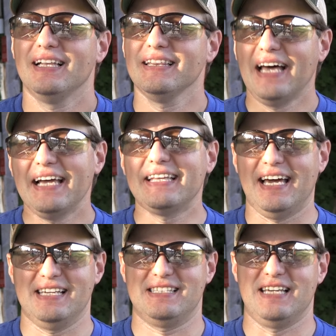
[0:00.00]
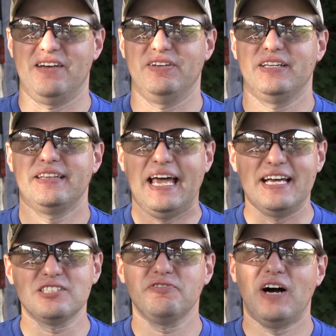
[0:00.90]
Like the S7, the
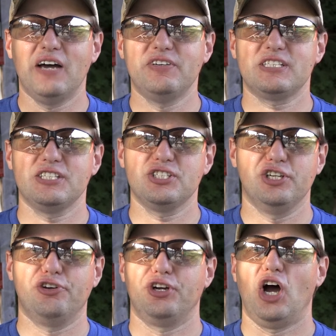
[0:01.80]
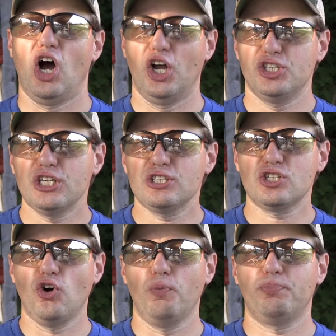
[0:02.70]
S5 is considered a hunting
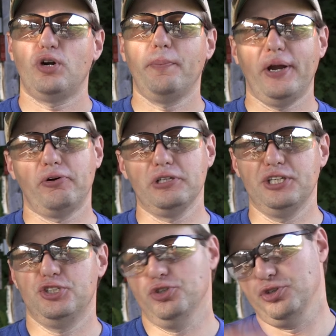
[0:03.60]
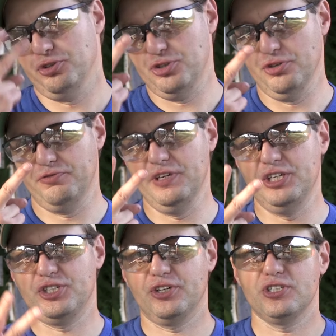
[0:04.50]
scope primarily due to two
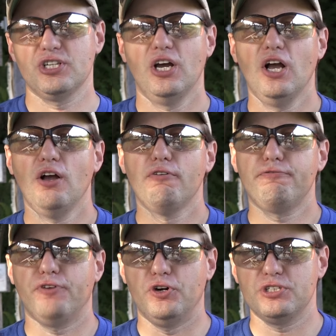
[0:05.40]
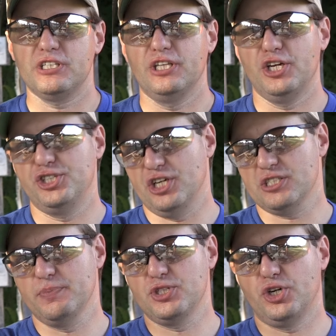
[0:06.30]
features. First, the
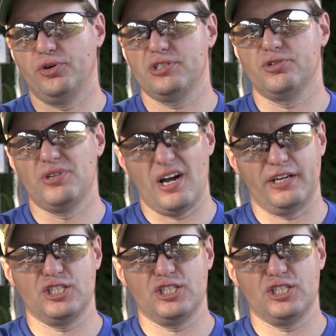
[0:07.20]
adjustment turrets are not